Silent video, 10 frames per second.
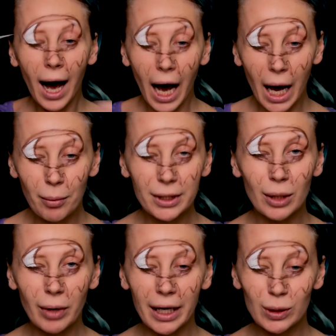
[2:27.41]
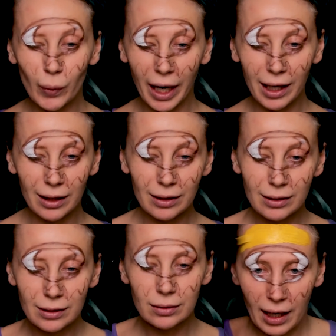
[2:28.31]
I'm on the right way.
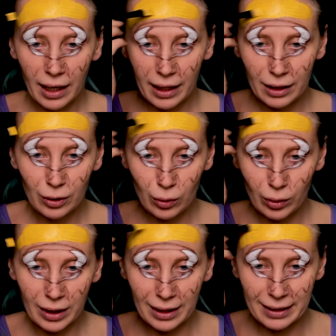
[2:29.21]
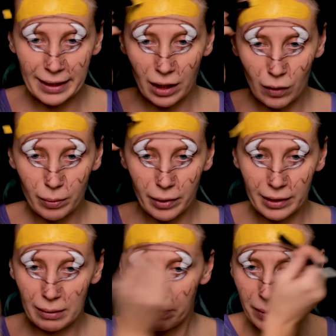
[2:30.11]
I took yellow
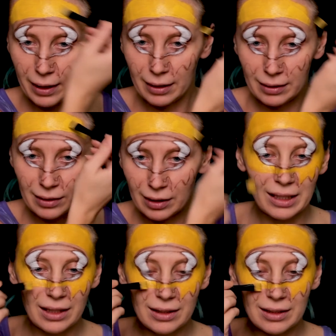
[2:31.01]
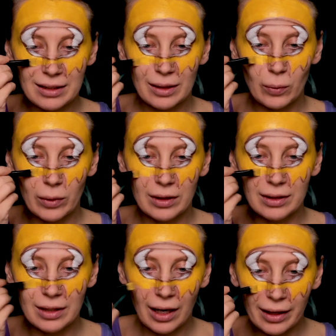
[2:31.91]
body paint. This will
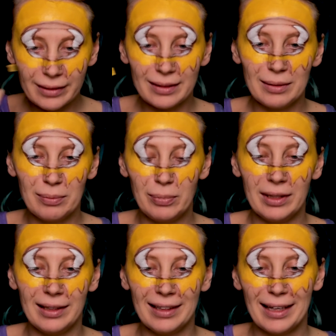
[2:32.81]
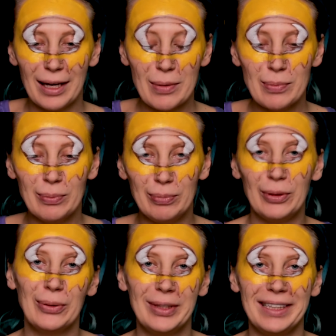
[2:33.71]
not be
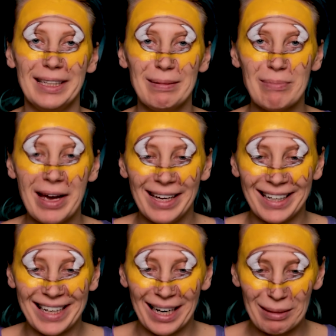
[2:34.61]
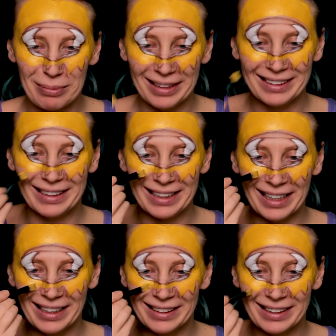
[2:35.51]
beauty makeup at the
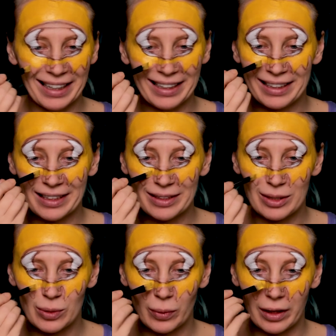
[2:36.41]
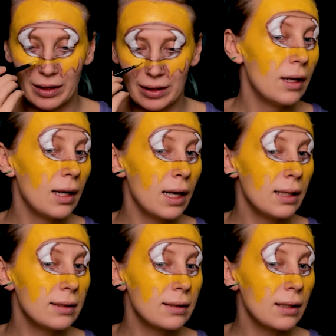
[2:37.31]
end, I can swear.
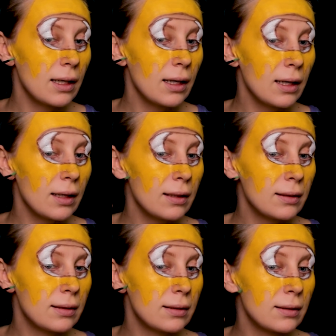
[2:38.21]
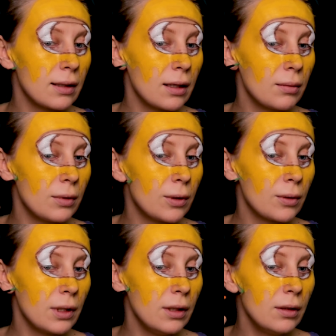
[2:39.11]
Let's add some
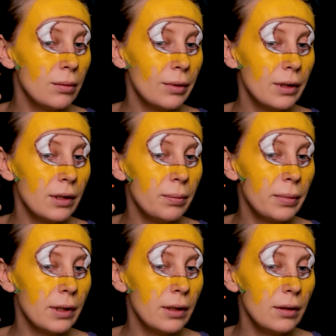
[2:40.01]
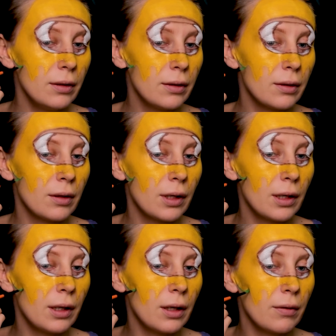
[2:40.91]
green body paint.
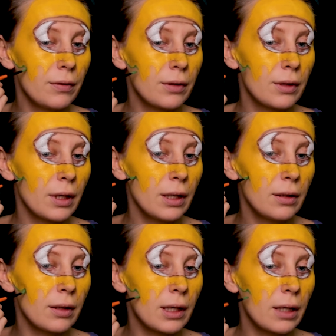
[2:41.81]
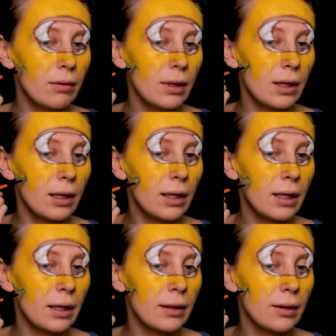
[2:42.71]
And after that, I will
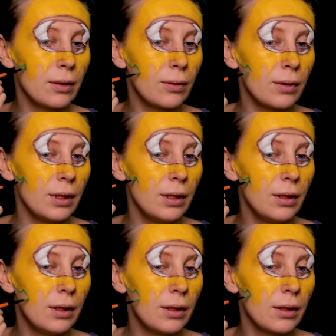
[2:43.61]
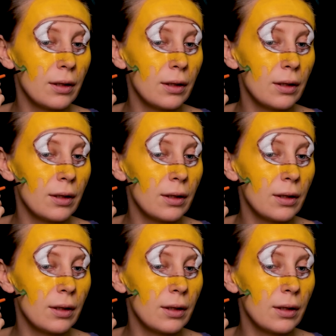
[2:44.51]
add green